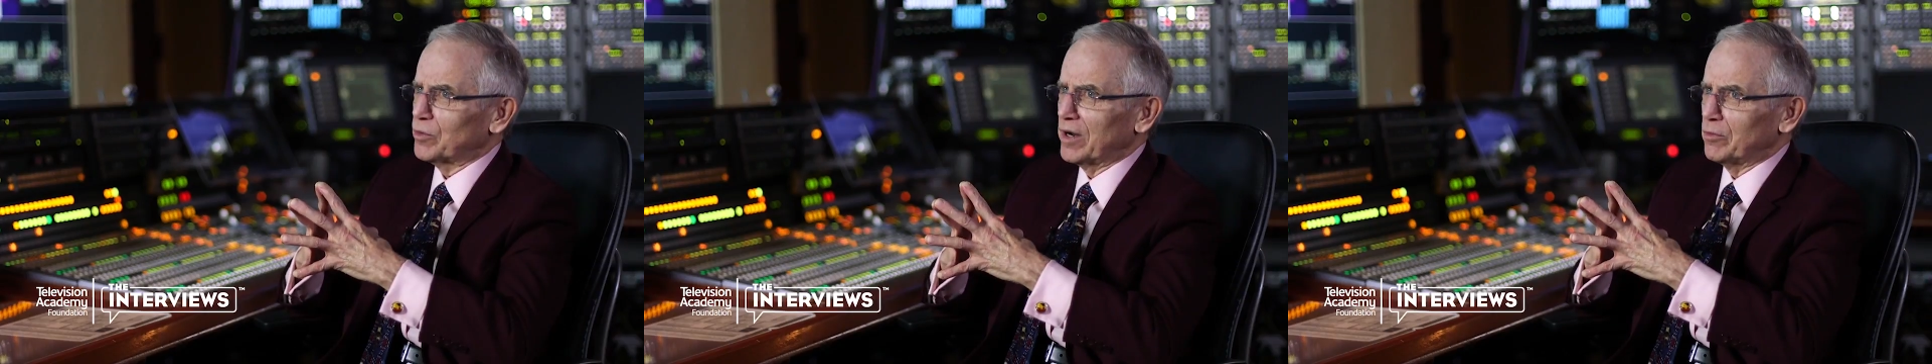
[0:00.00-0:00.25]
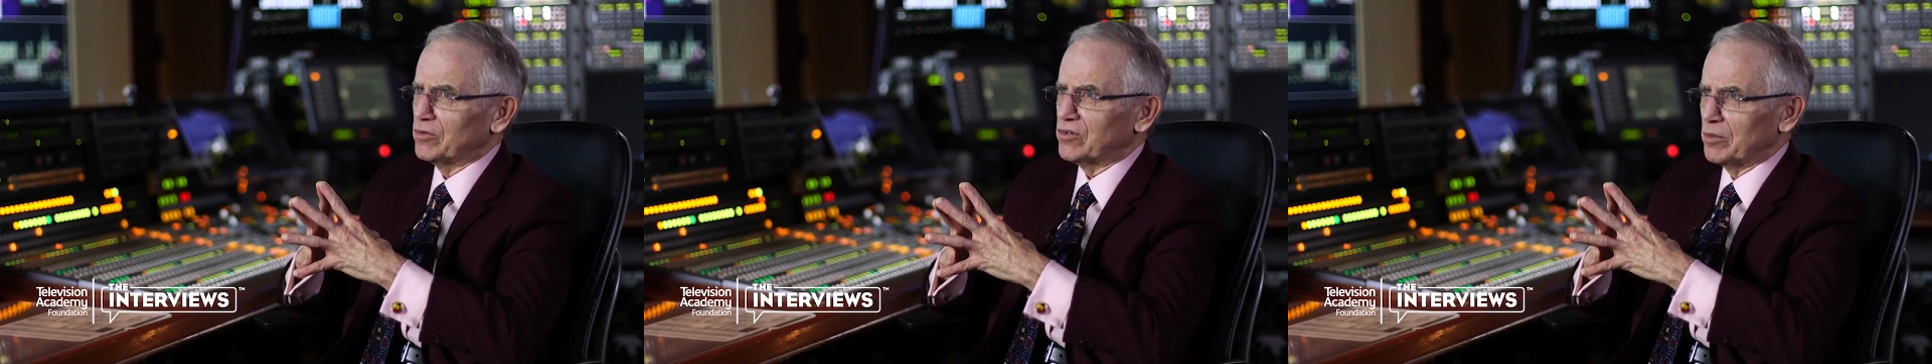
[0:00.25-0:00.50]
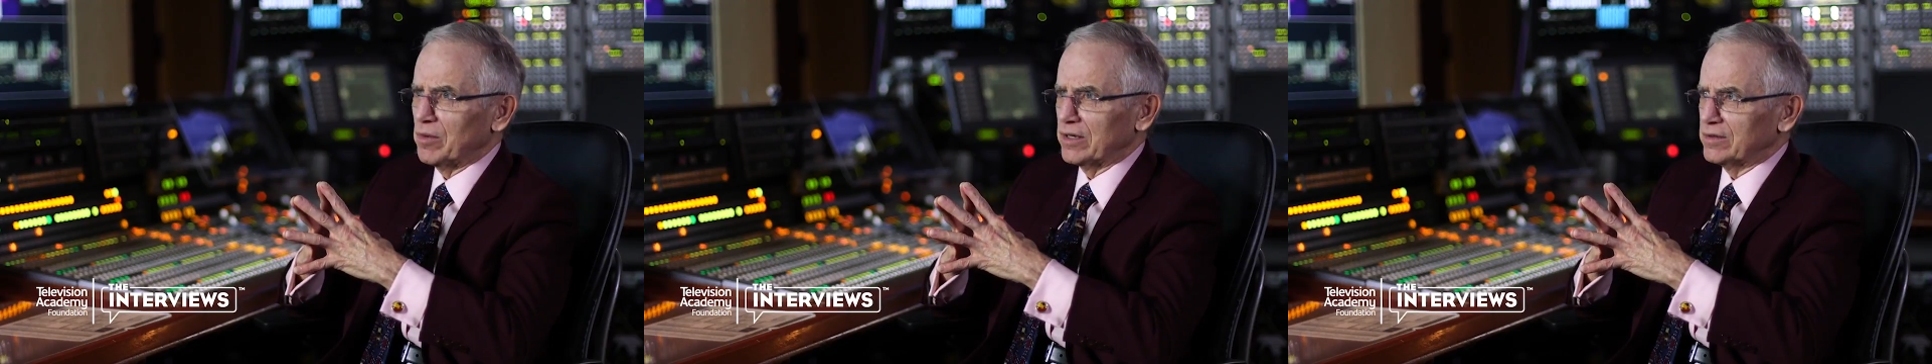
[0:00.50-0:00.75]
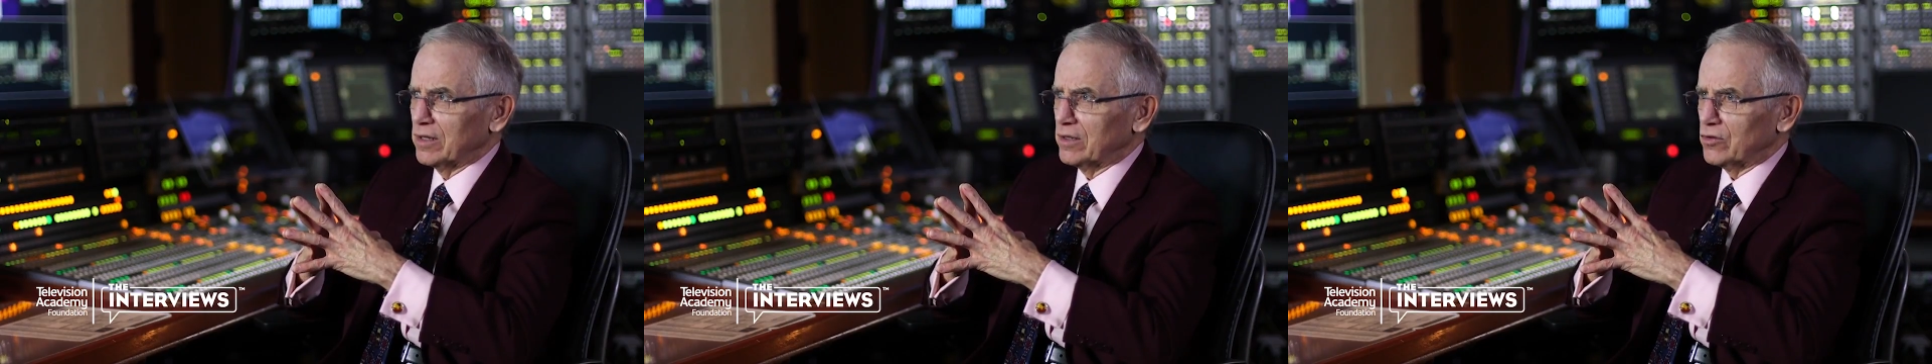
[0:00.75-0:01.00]
when I would say
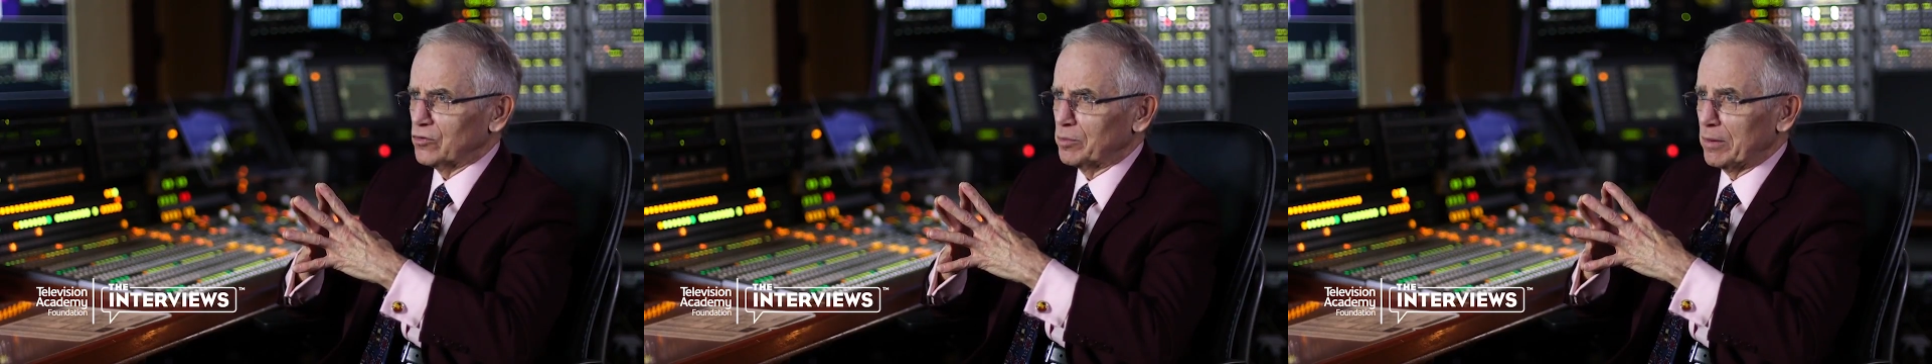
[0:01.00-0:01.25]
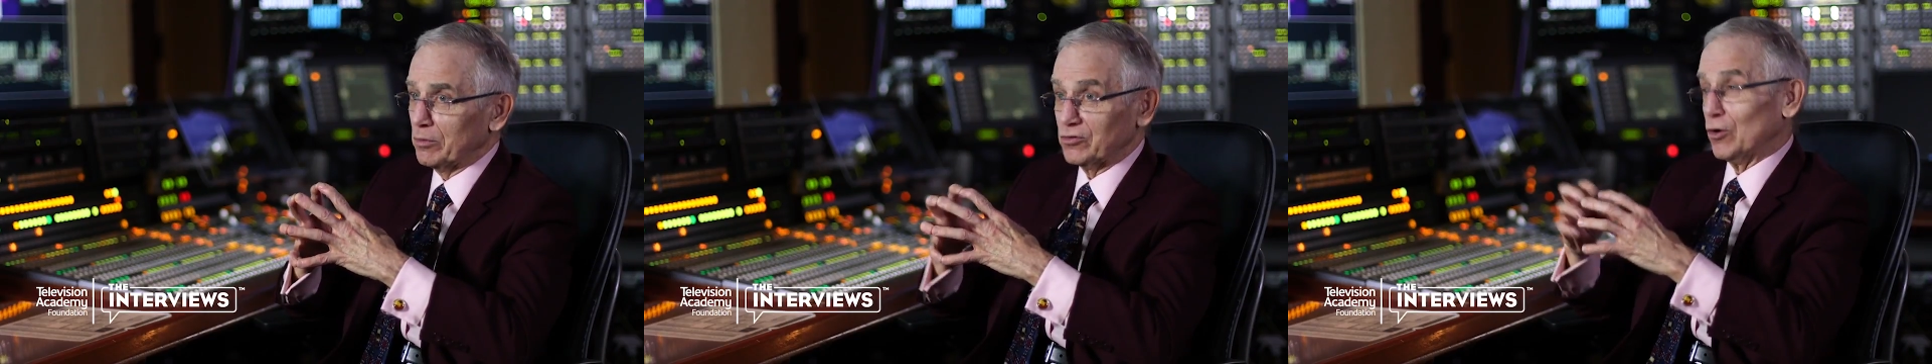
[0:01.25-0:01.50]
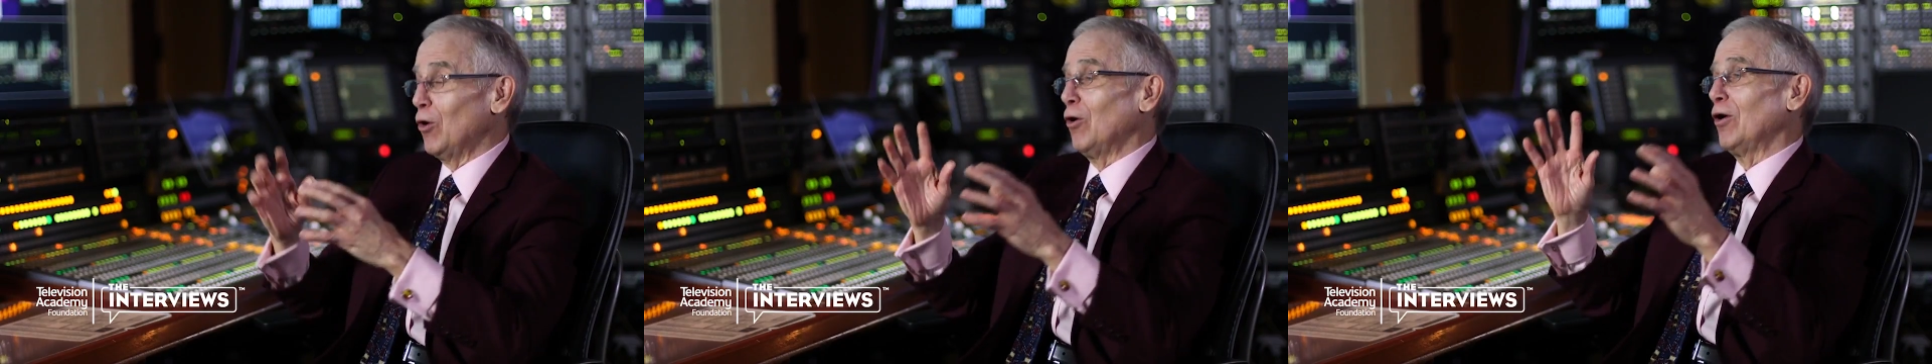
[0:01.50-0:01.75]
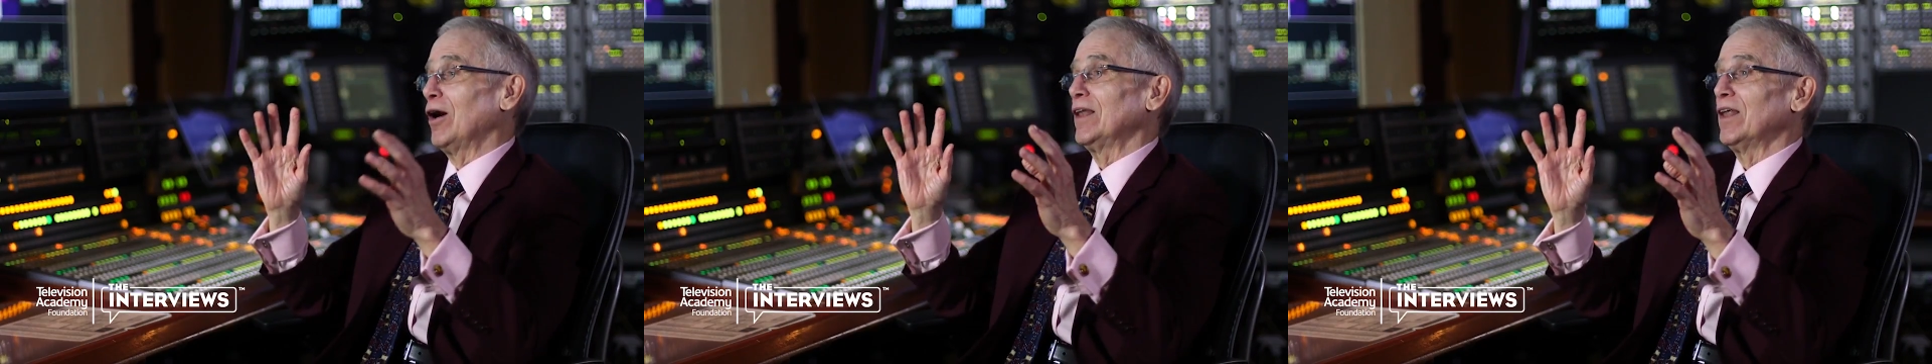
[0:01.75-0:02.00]
Mike Douglas, and people say,
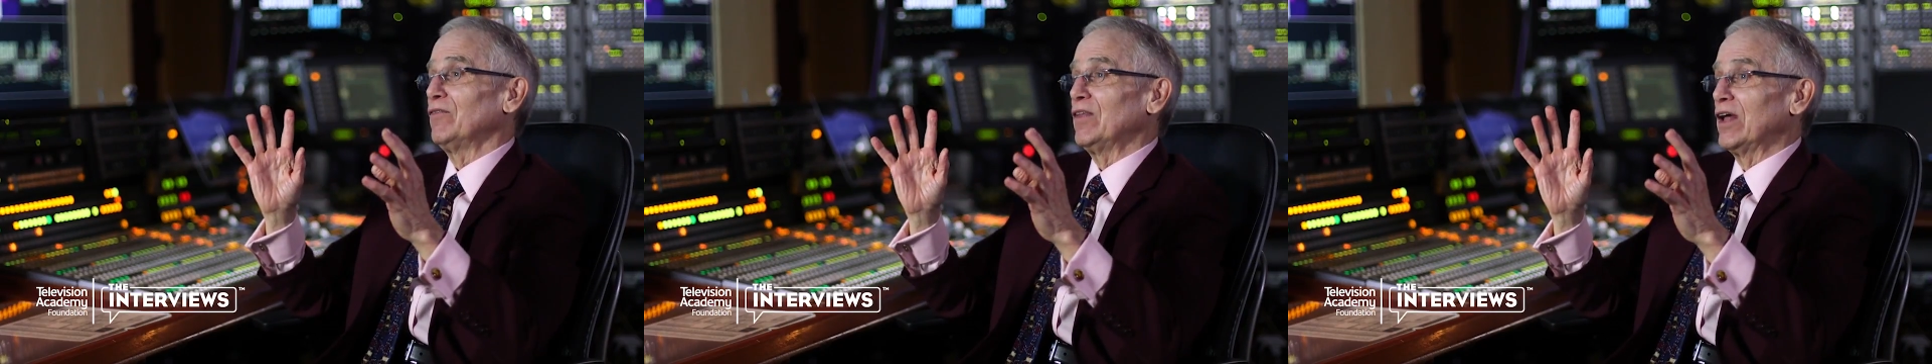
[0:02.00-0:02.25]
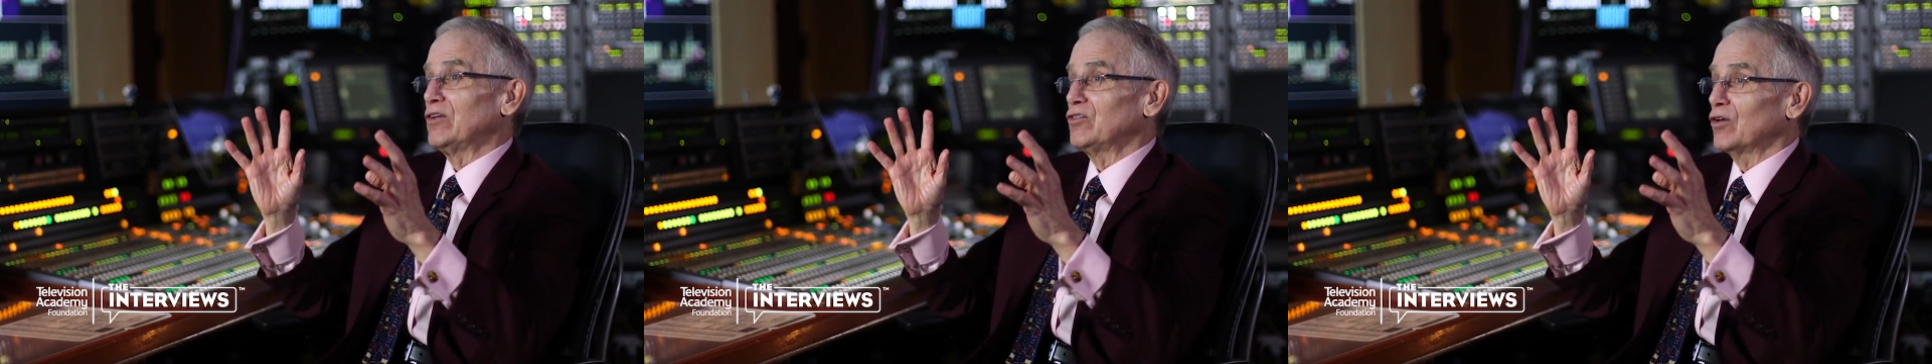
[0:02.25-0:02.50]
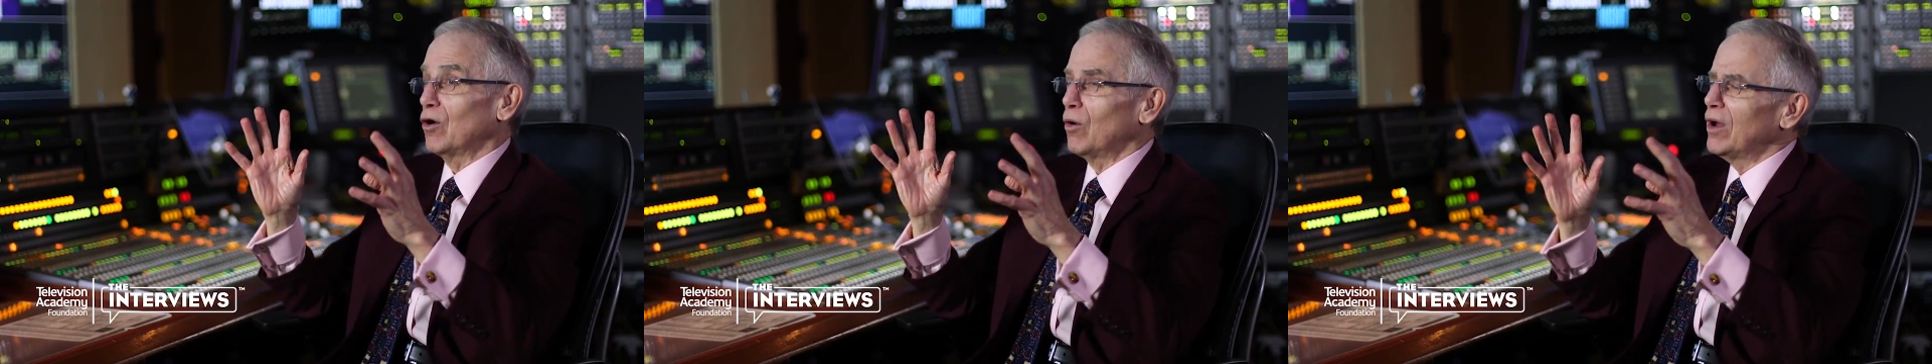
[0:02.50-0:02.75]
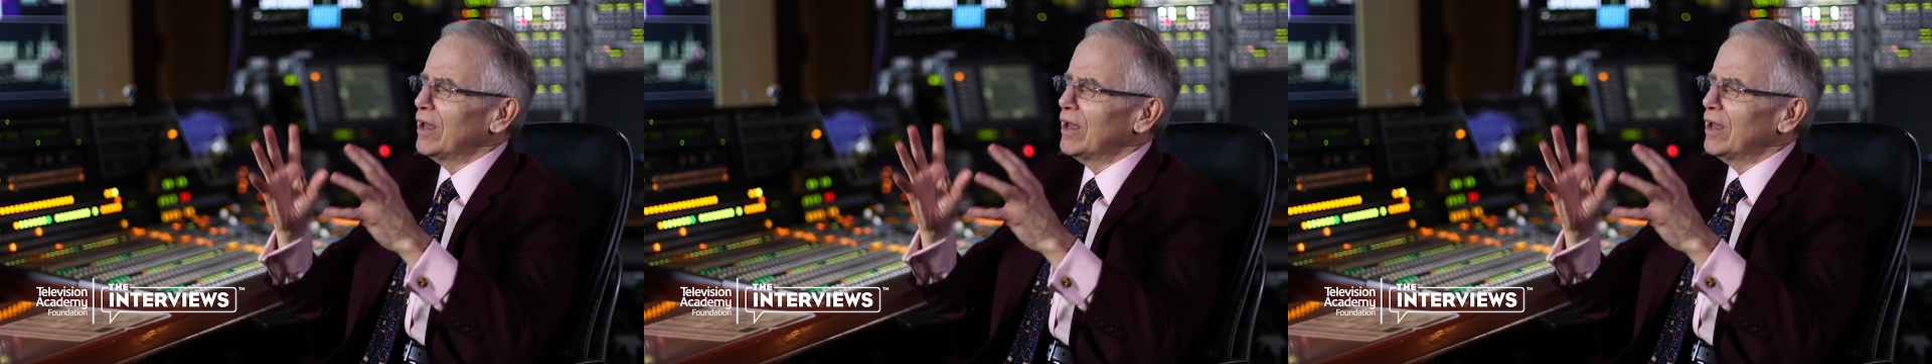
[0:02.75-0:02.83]
"Oh, I love that show."